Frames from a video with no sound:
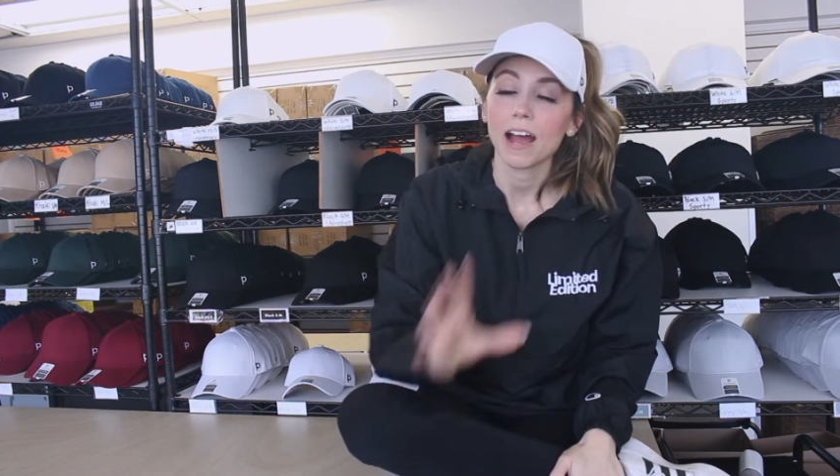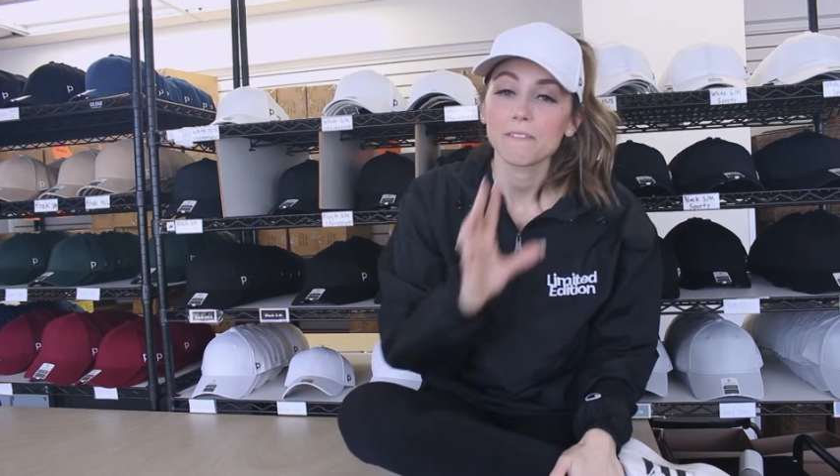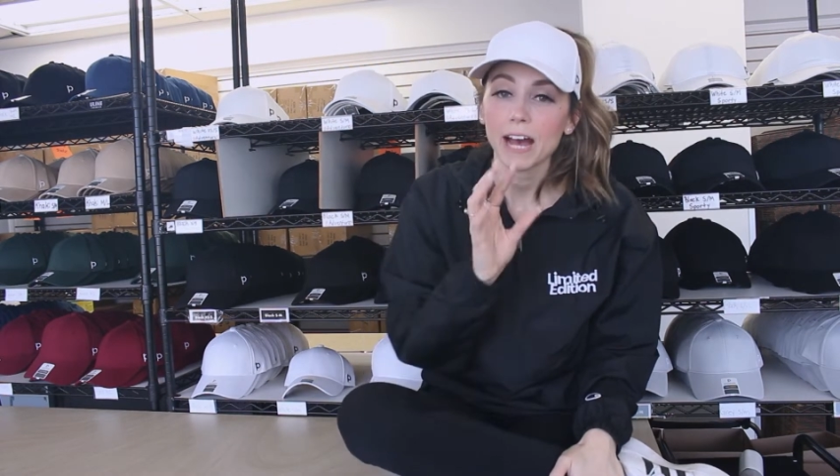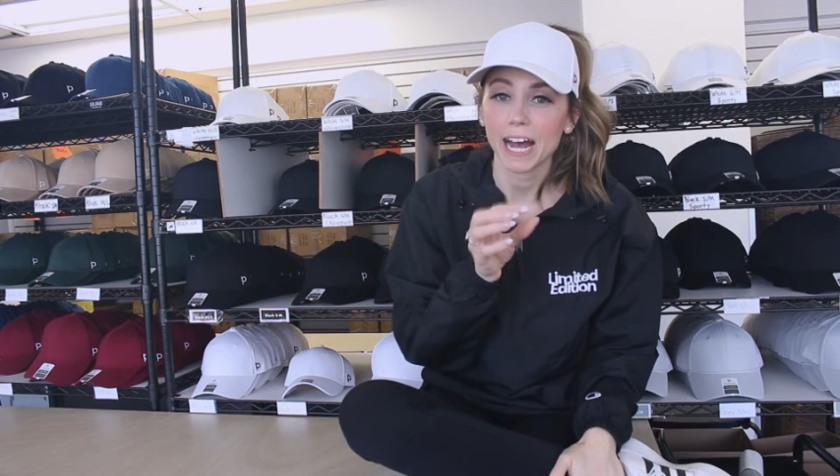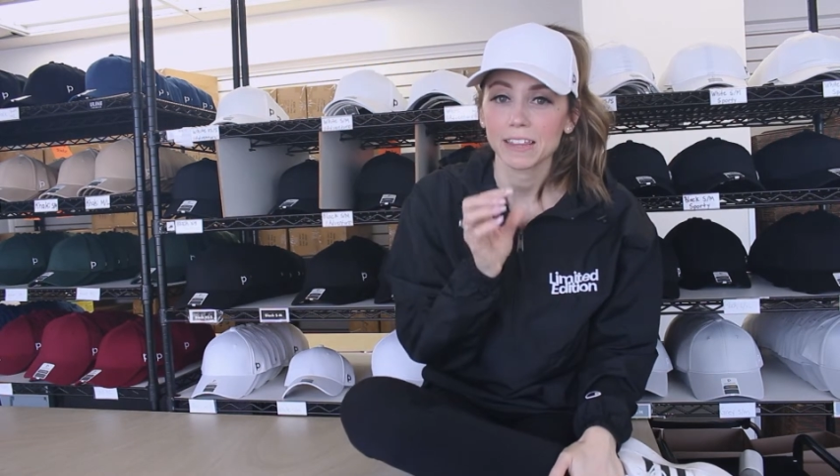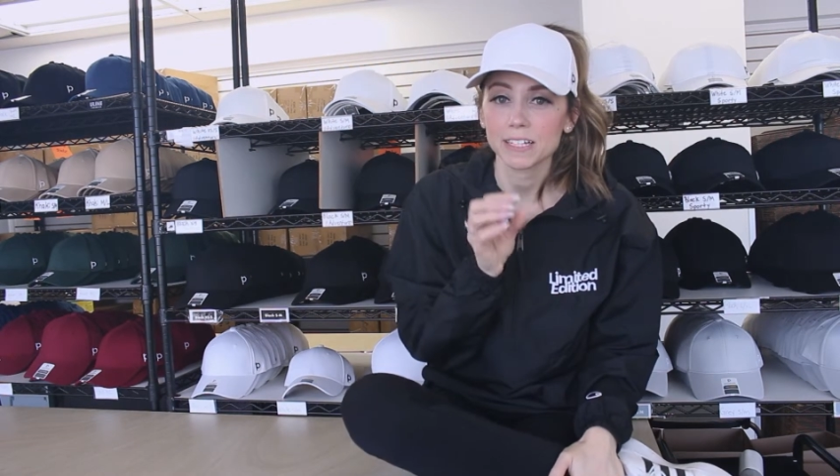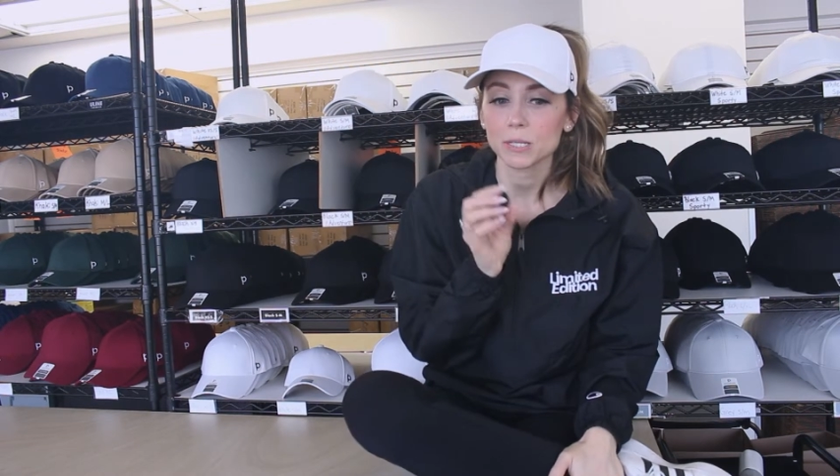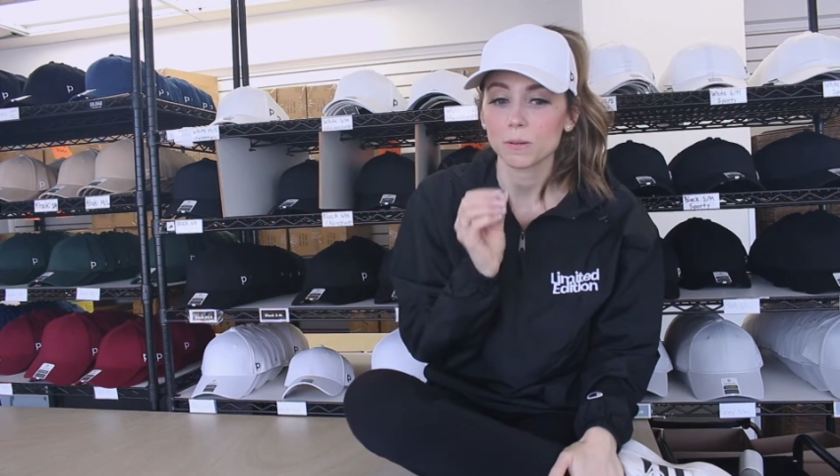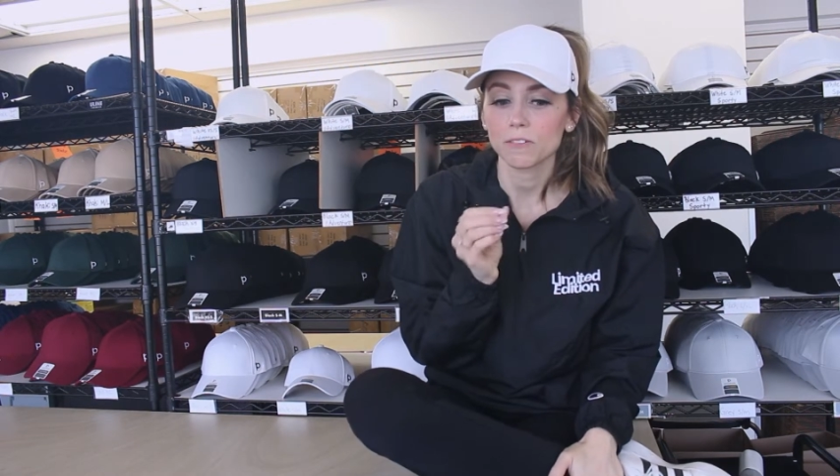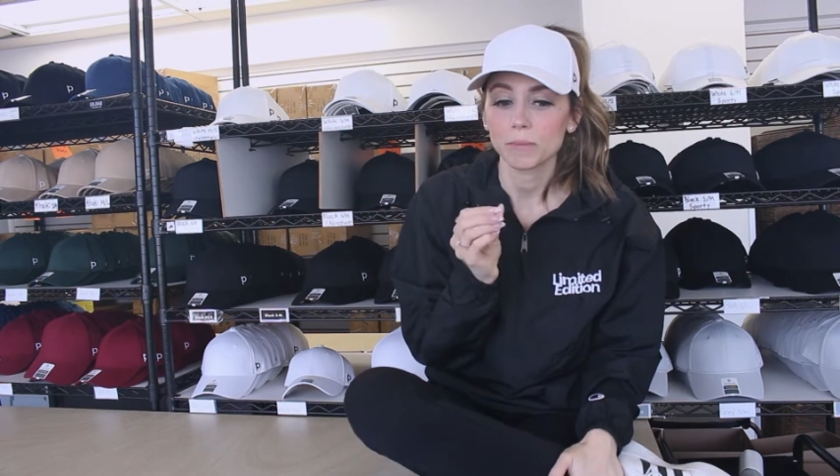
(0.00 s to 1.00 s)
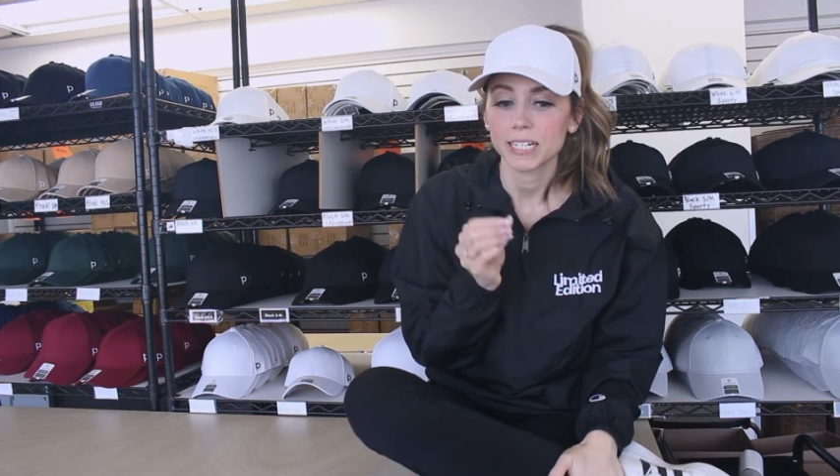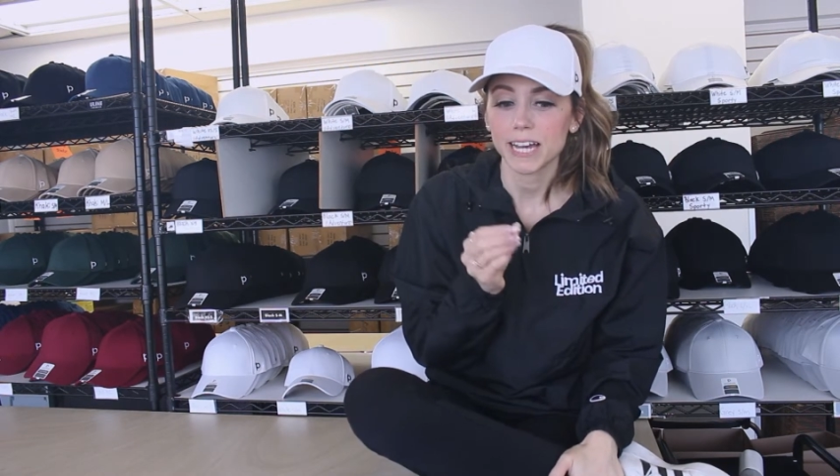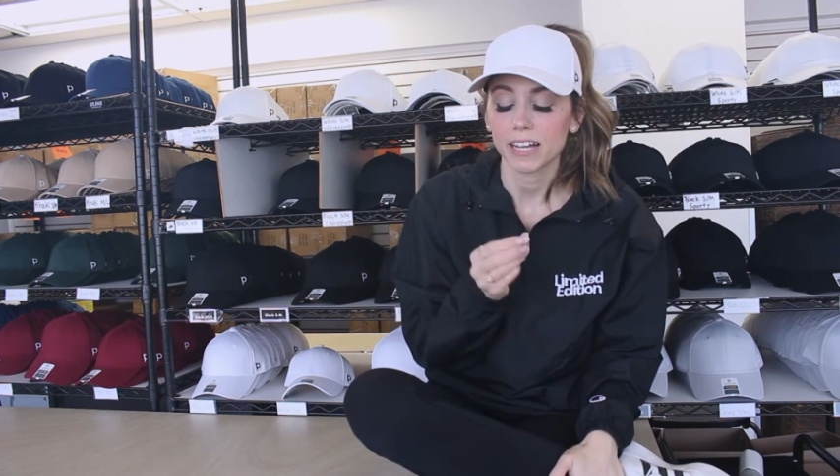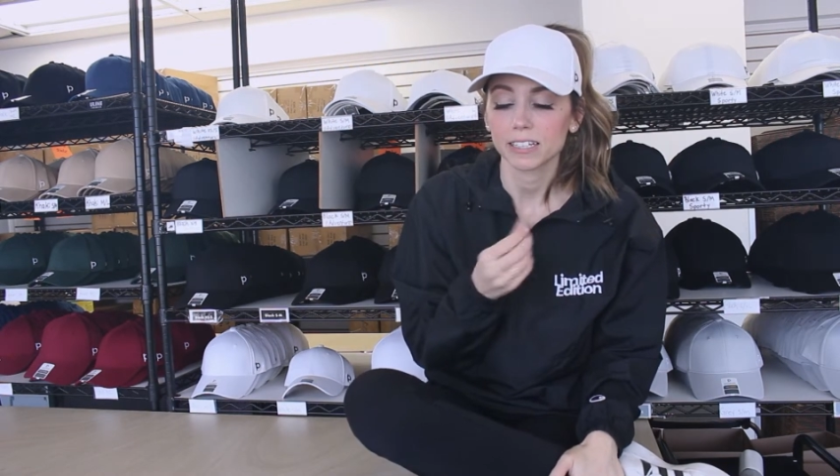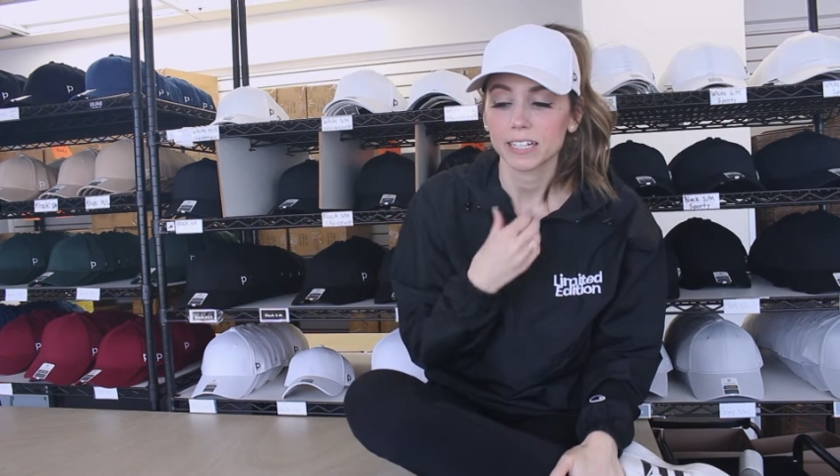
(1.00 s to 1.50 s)
I've had this sort of
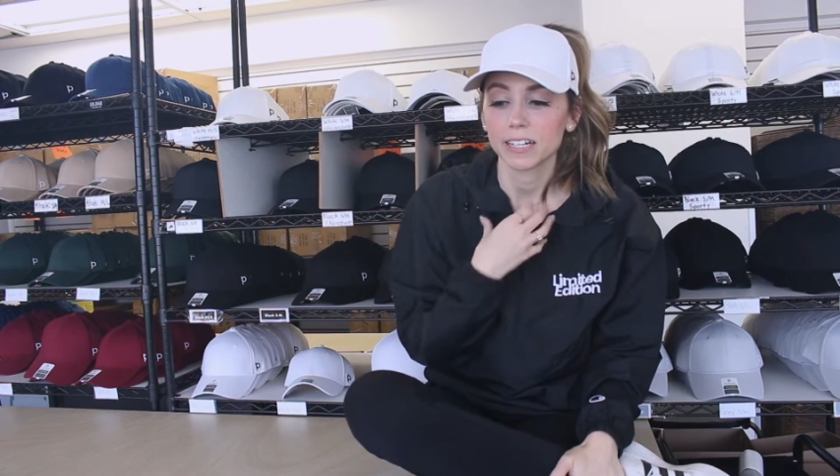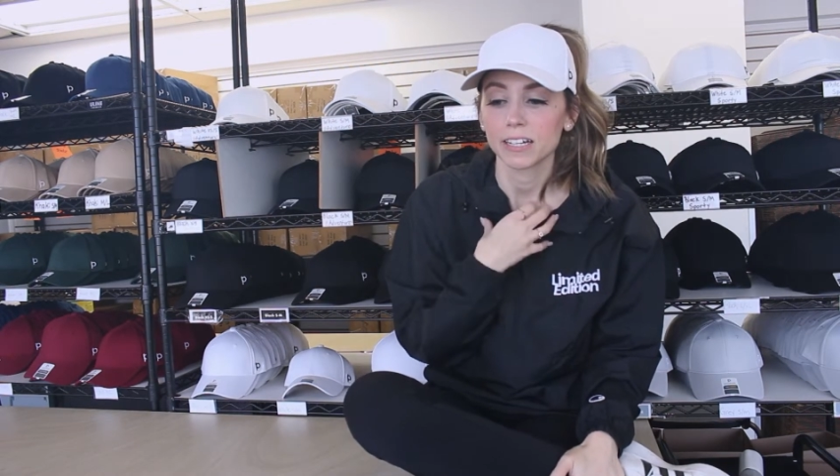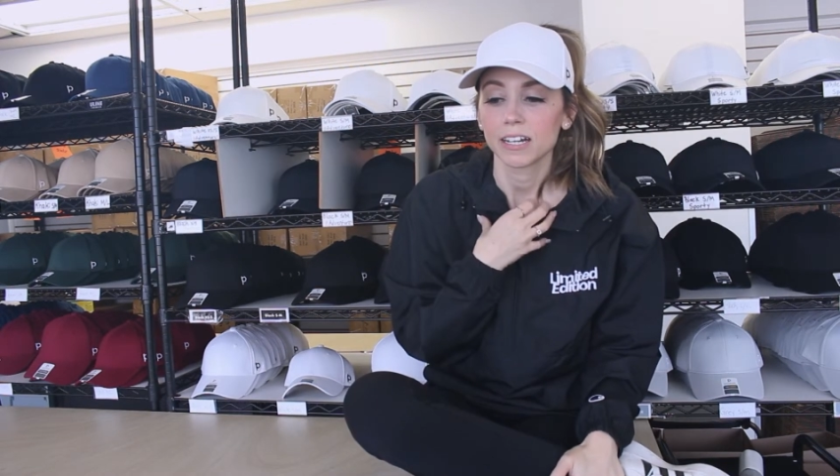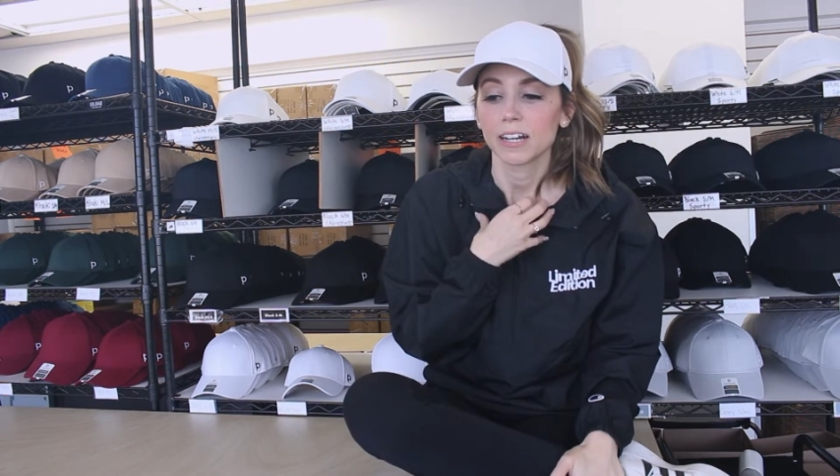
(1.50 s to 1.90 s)
mentality